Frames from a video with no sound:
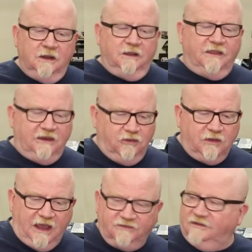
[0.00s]
that you
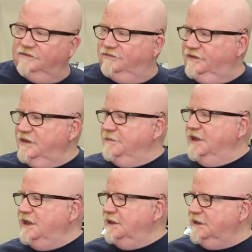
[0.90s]
guys can see
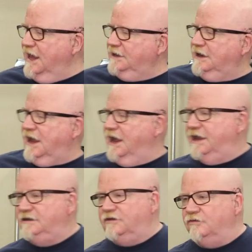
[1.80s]
me, yet
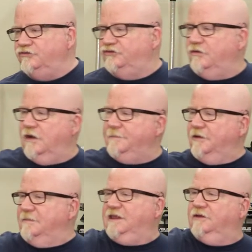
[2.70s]
I don't show up
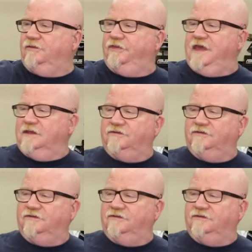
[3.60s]
on my little thing.